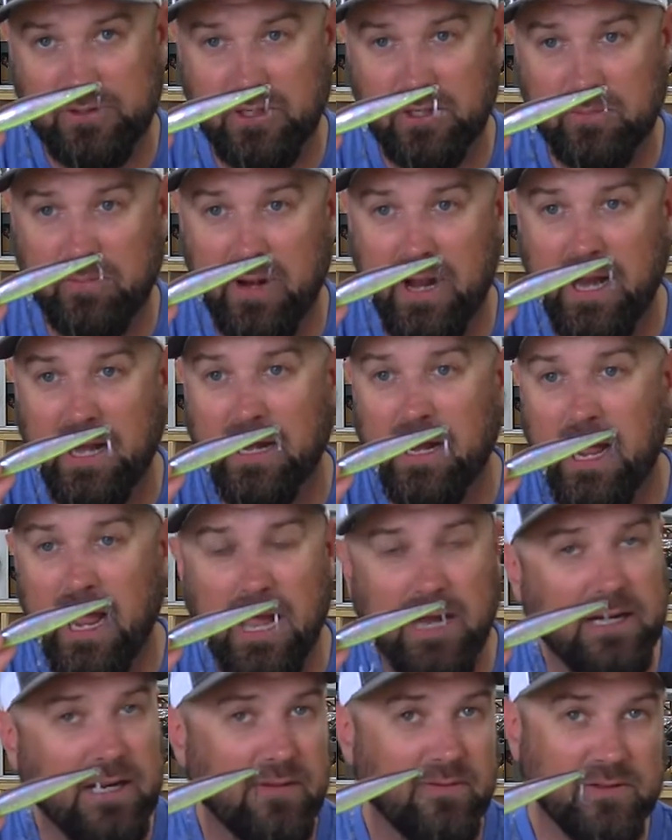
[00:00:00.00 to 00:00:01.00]
jerkbait
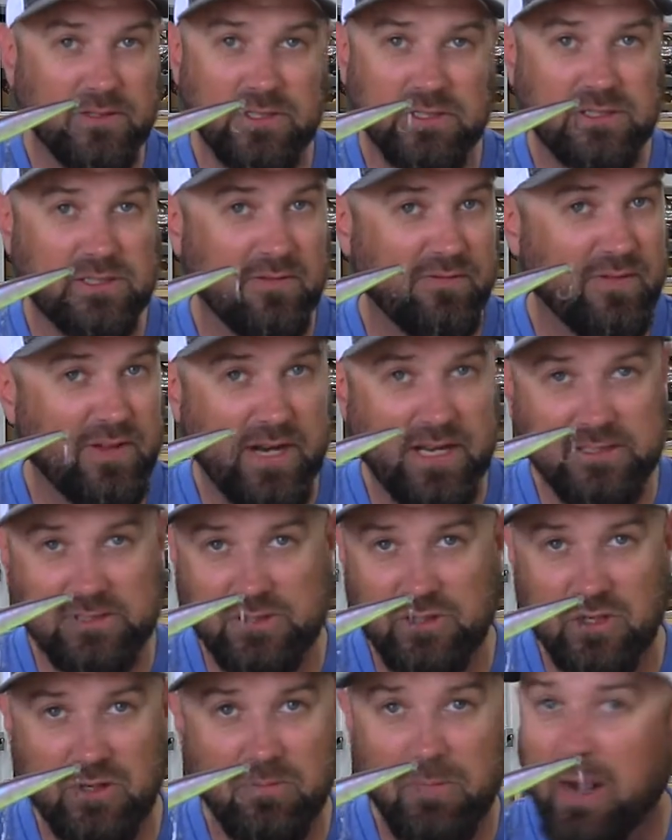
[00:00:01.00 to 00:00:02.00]
and even just a finesse
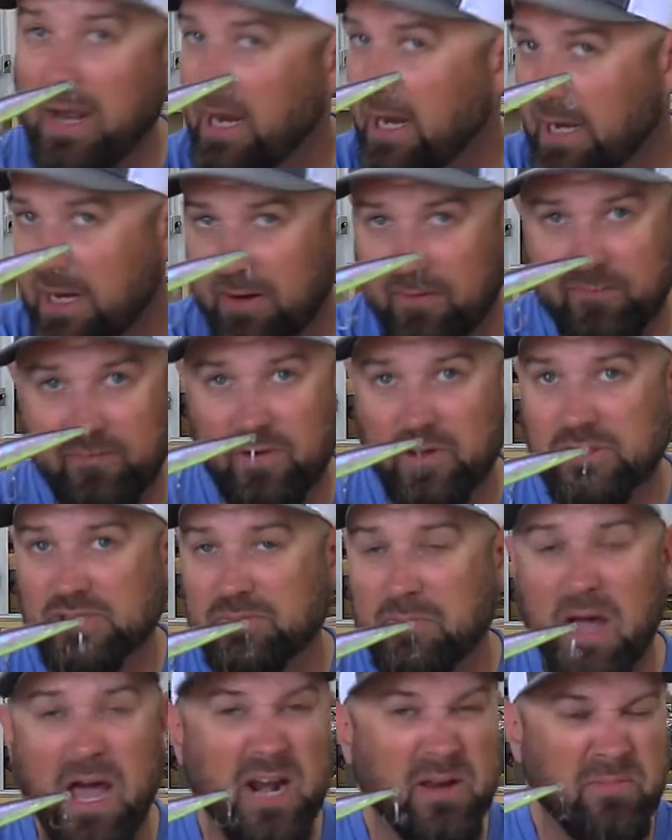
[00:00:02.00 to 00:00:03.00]
jerkbait for
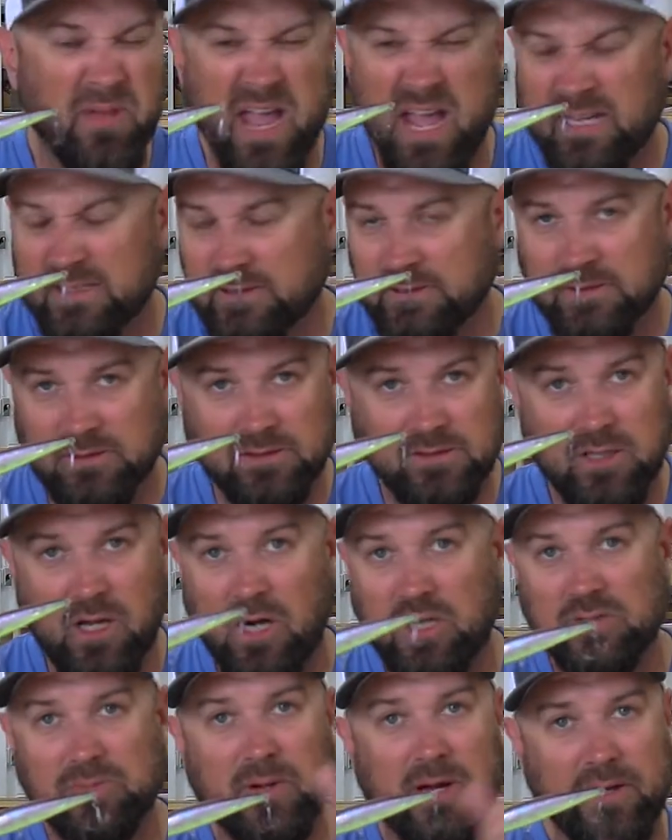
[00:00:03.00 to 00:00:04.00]
spotted bass and
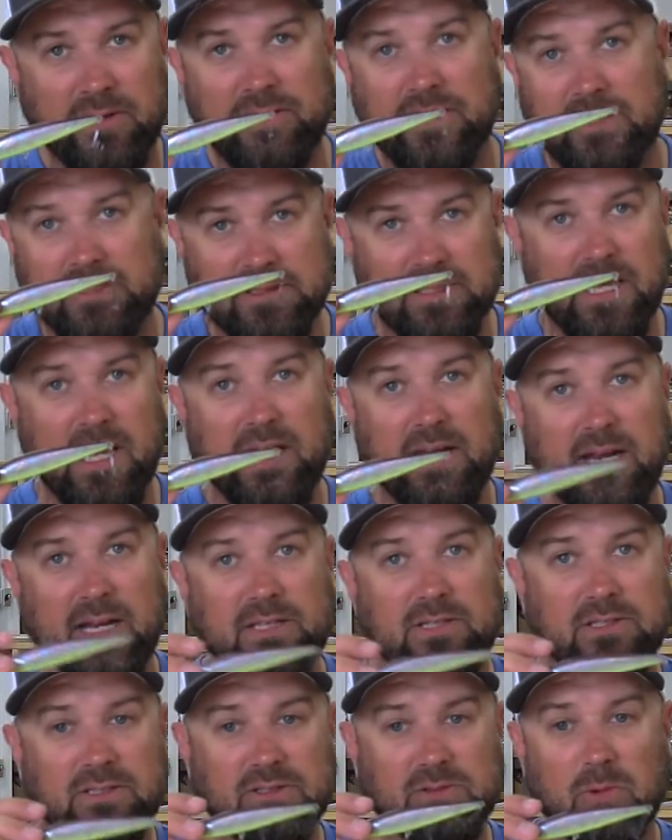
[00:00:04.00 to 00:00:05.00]
largemouth, things of that
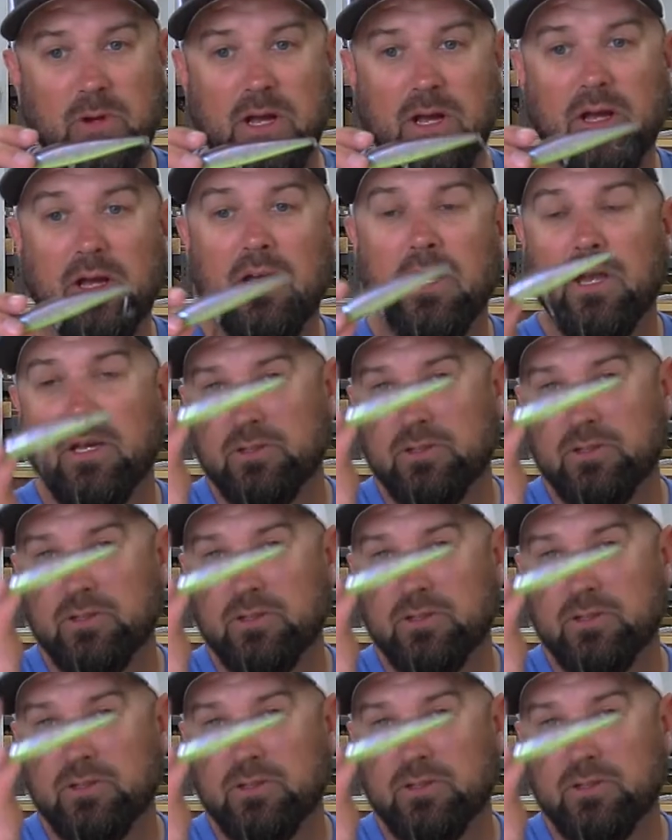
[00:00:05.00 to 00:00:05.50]
nature as well.